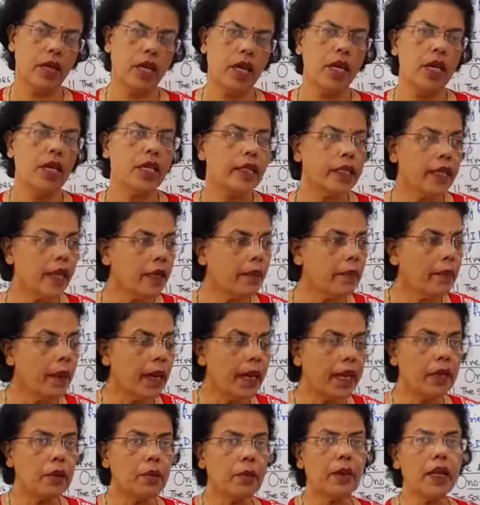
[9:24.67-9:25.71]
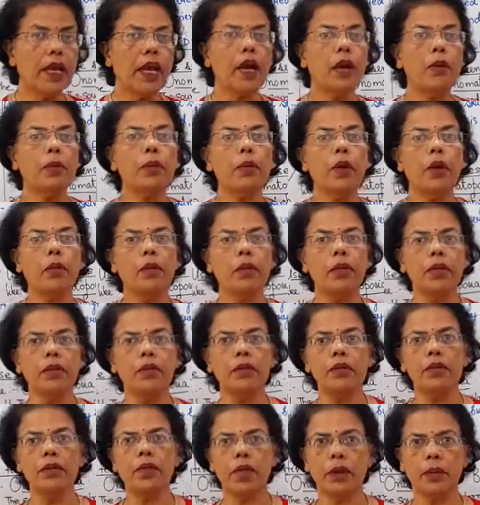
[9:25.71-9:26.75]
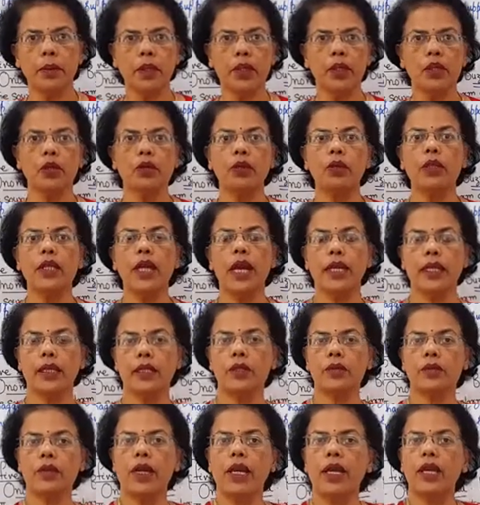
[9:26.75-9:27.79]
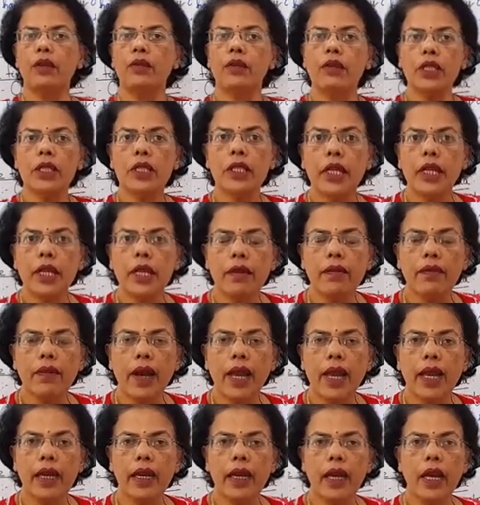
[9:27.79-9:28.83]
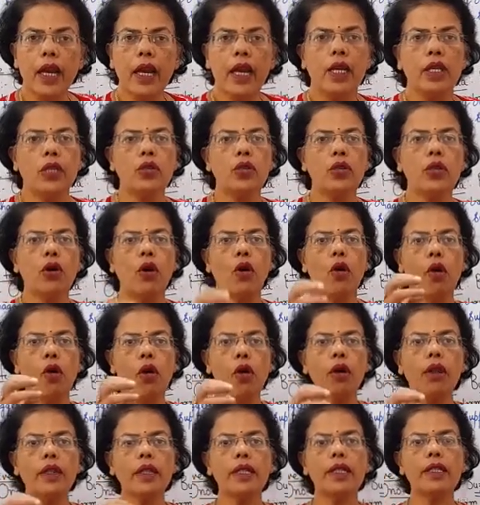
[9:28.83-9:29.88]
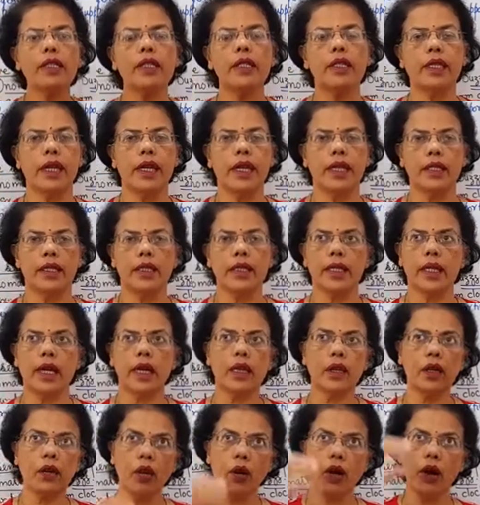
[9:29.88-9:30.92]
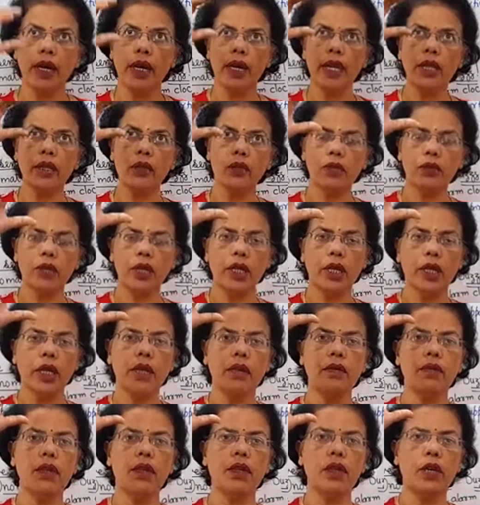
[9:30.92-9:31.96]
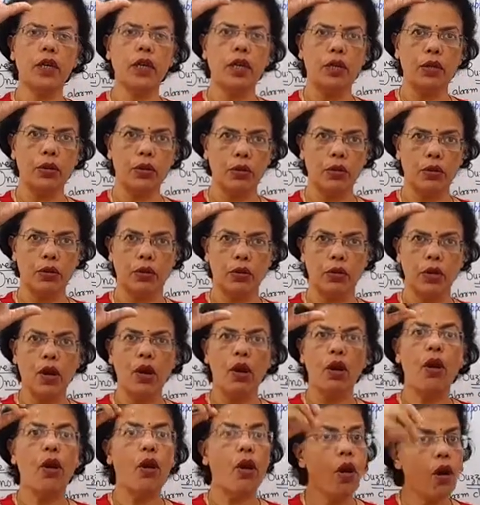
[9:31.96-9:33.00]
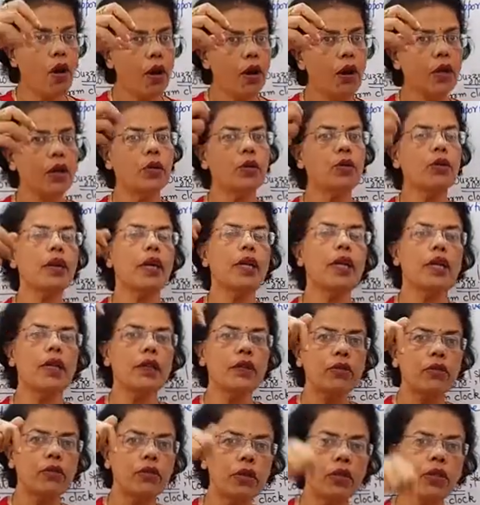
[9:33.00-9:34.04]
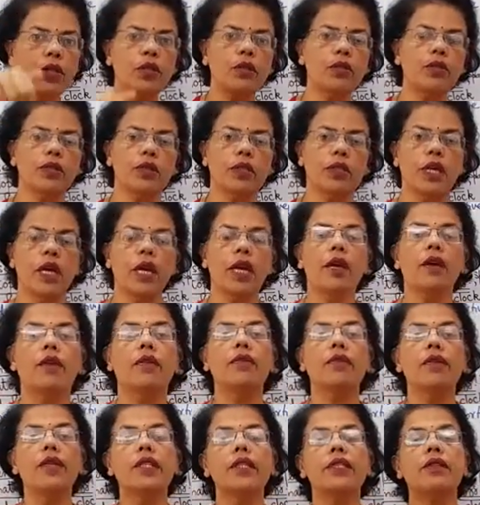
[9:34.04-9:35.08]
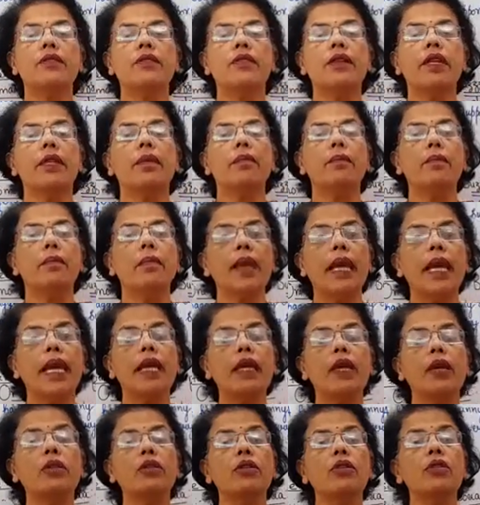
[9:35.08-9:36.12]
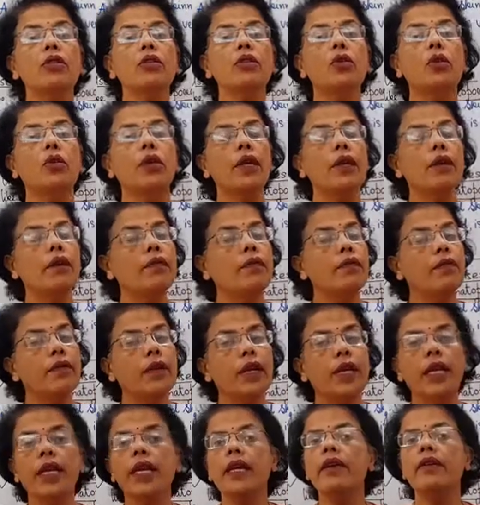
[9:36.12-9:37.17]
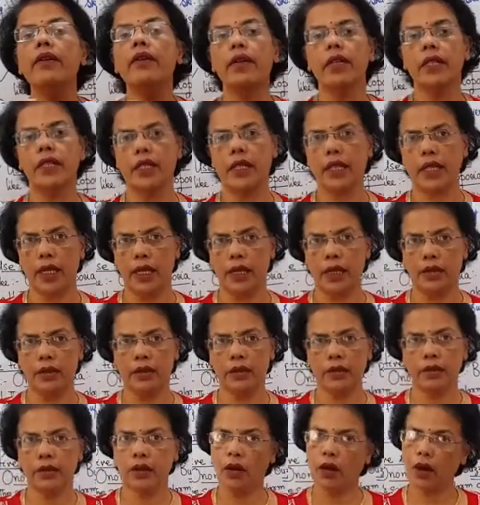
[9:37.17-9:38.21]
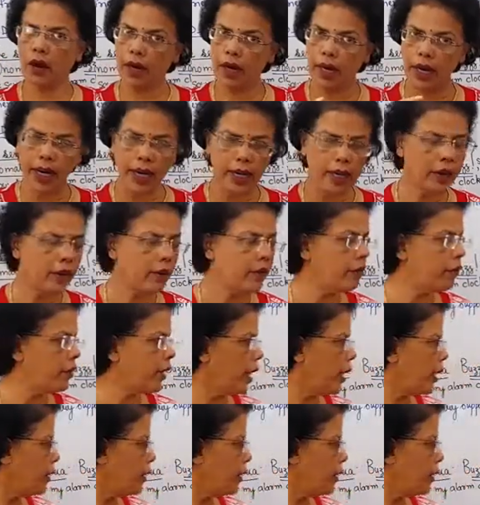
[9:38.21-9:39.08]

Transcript: There might be a problem, tabhi that is why he was terrified. So all these things according to the given clue, or you can introduce, which will make your story very interesting. Alright, fine.